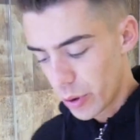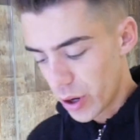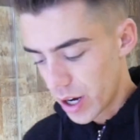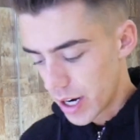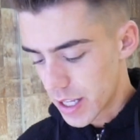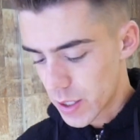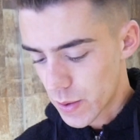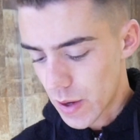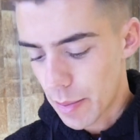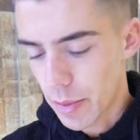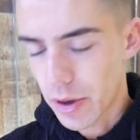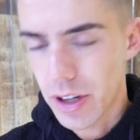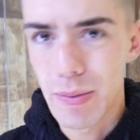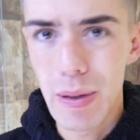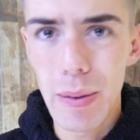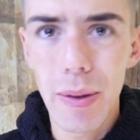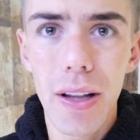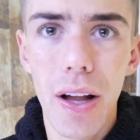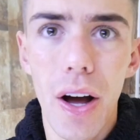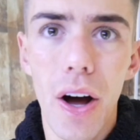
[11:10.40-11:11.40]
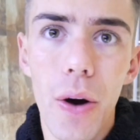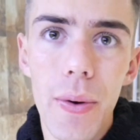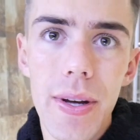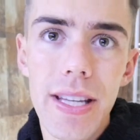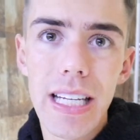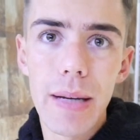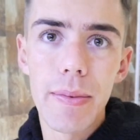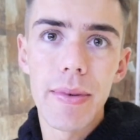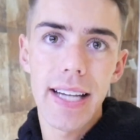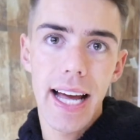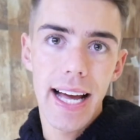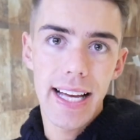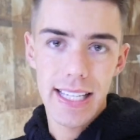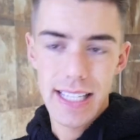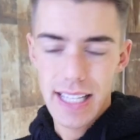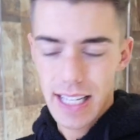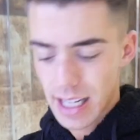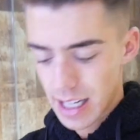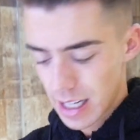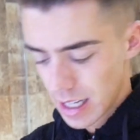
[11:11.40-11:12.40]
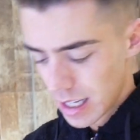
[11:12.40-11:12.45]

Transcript: put in as well, because people always seem to ask